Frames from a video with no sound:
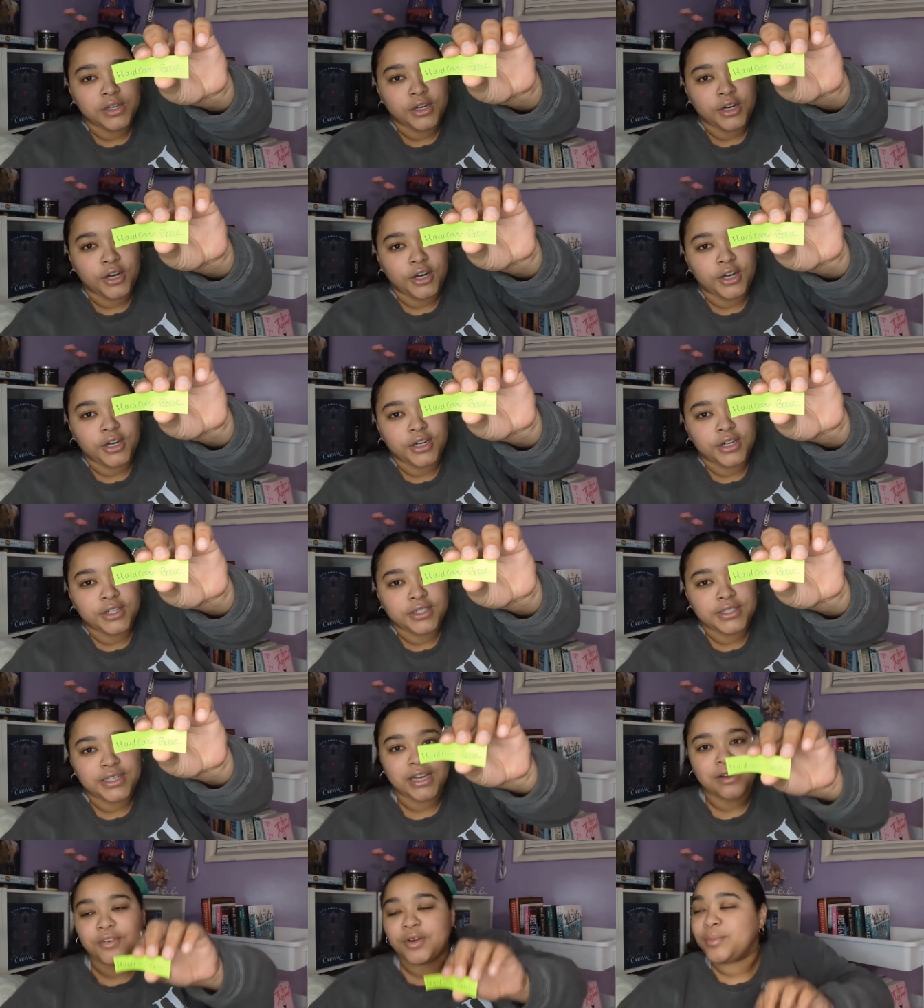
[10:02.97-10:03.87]

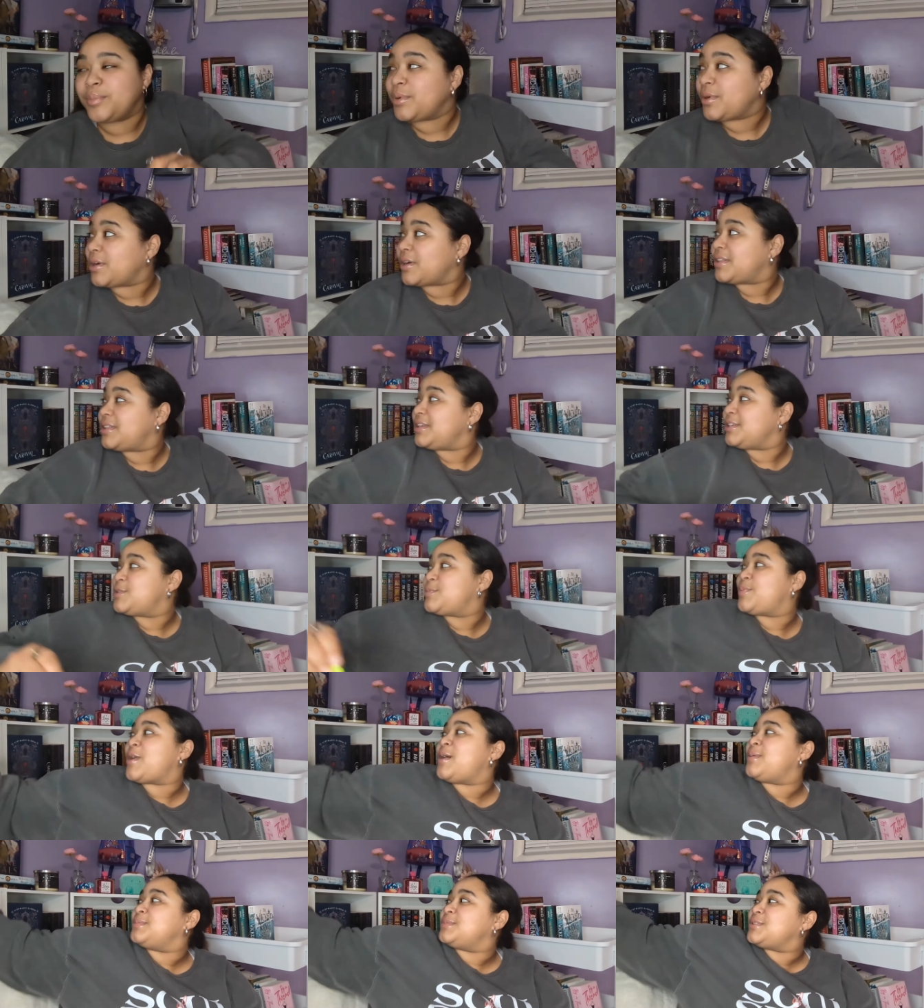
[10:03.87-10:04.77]
Hardcover book. These
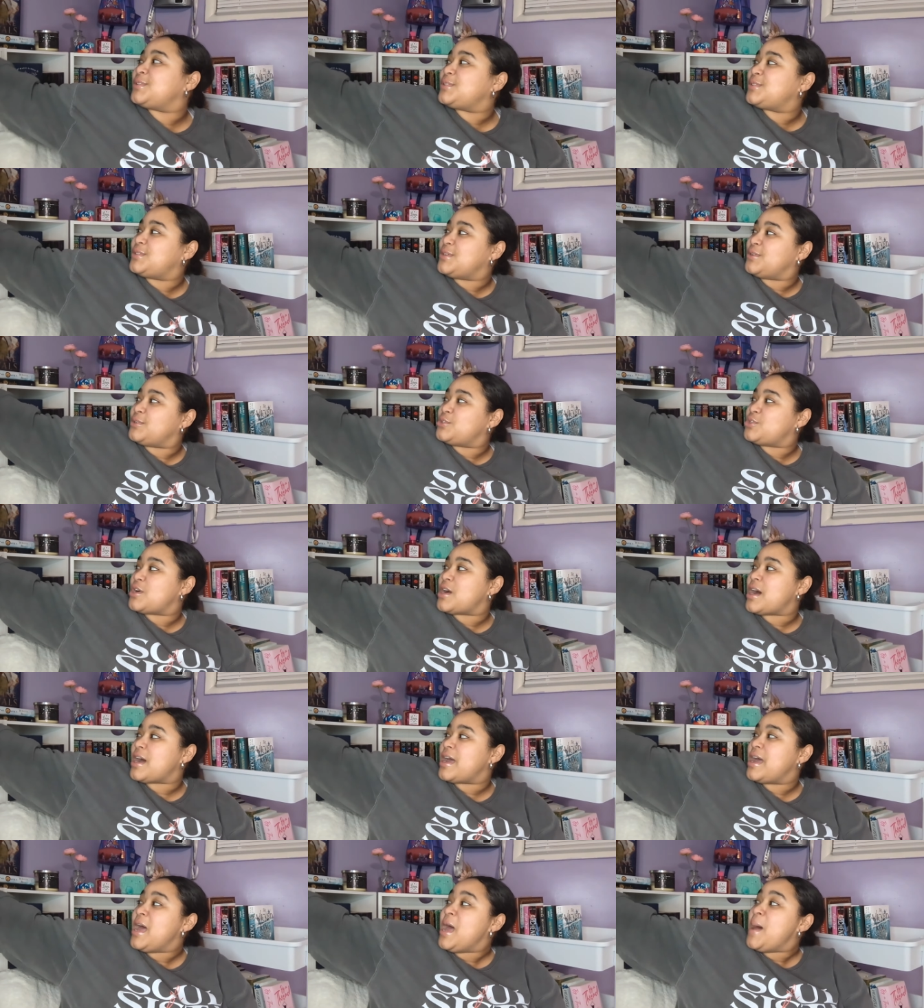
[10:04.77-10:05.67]
problems are so
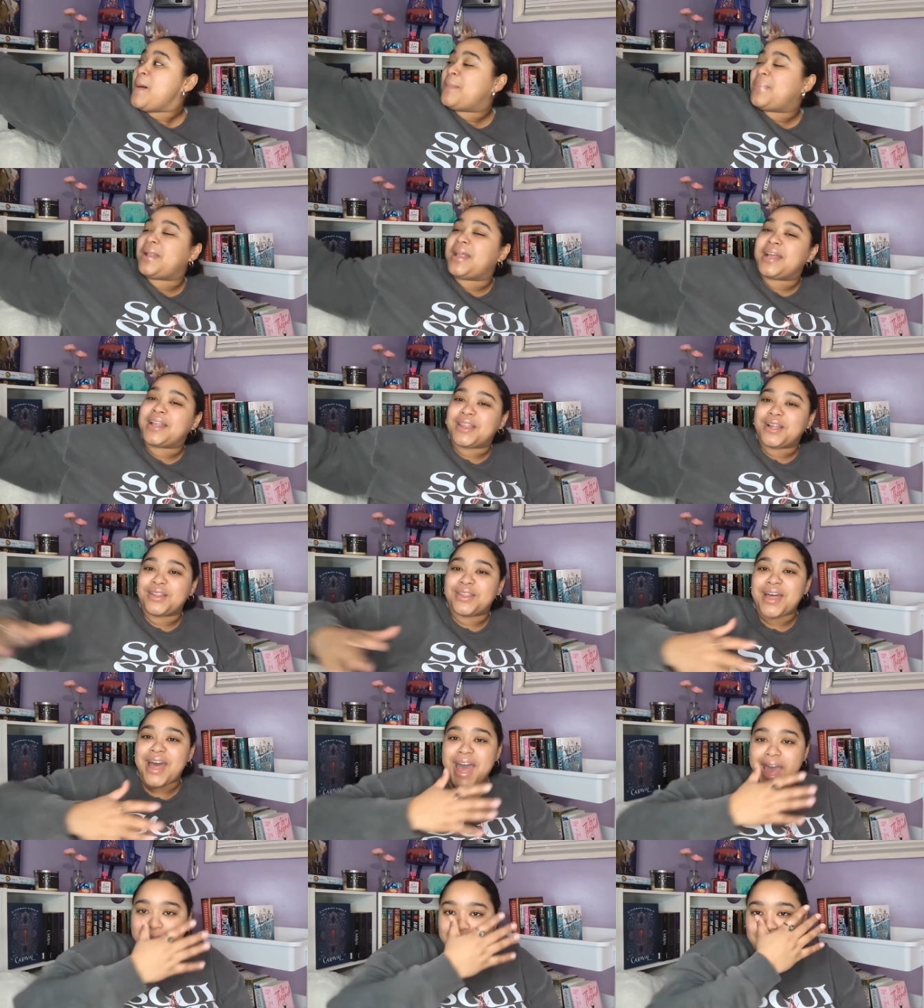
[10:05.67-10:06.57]
dry. But, like, they're
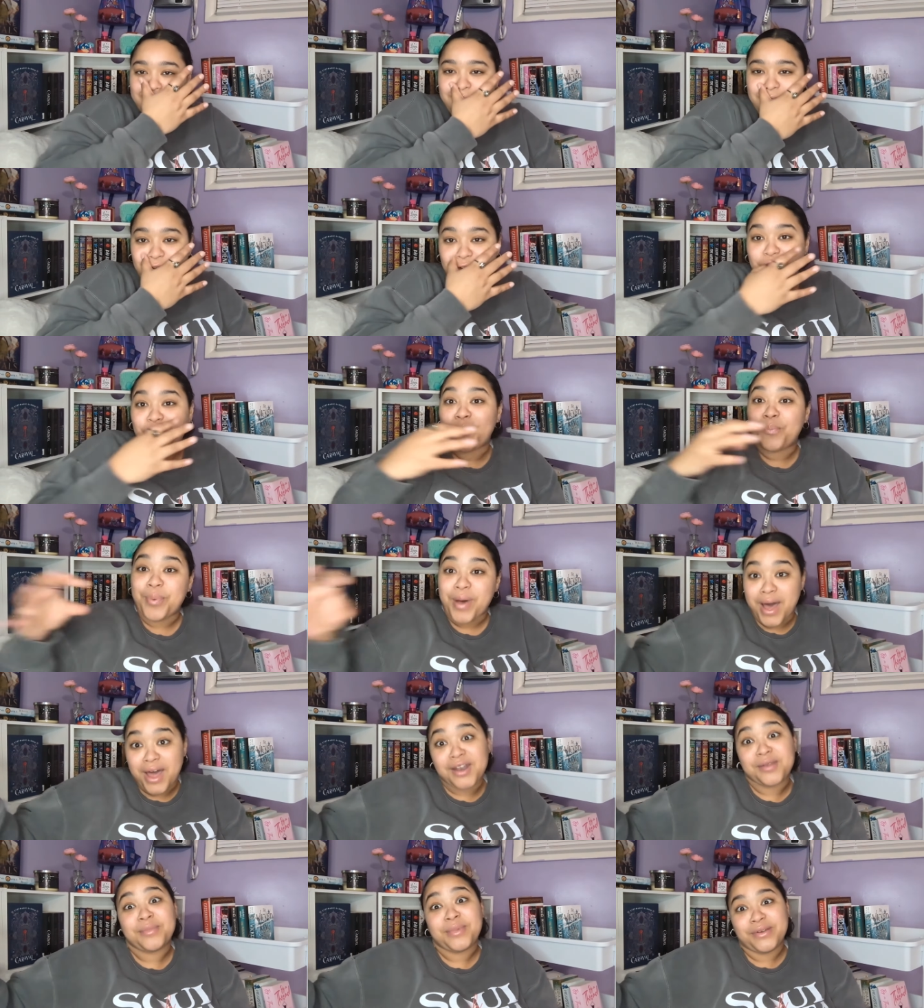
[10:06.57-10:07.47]
the end, they're the
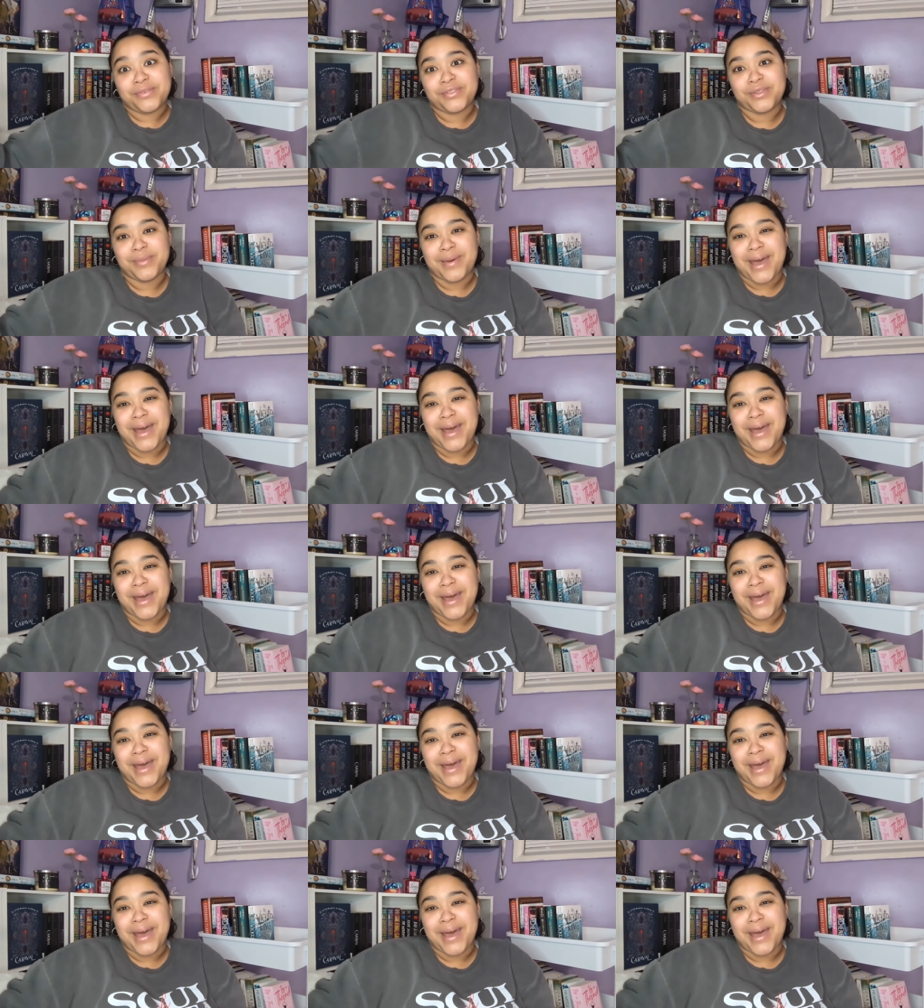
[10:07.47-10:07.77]
bottom of the